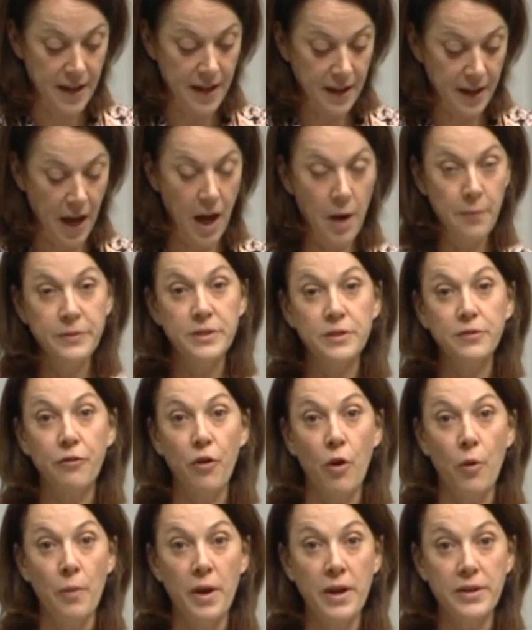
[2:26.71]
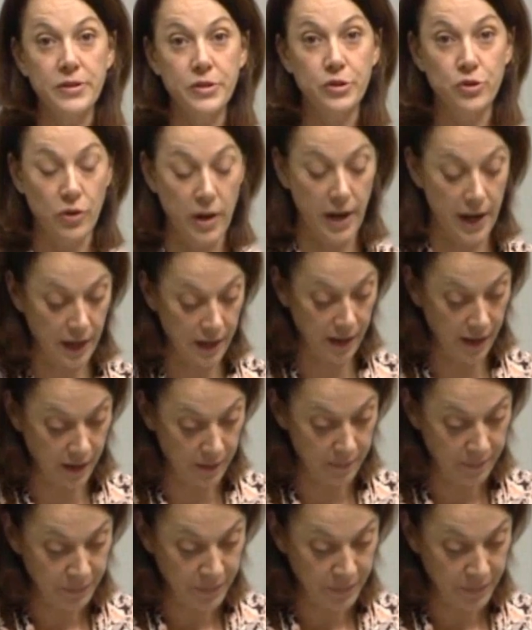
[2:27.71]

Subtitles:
comes from Australia.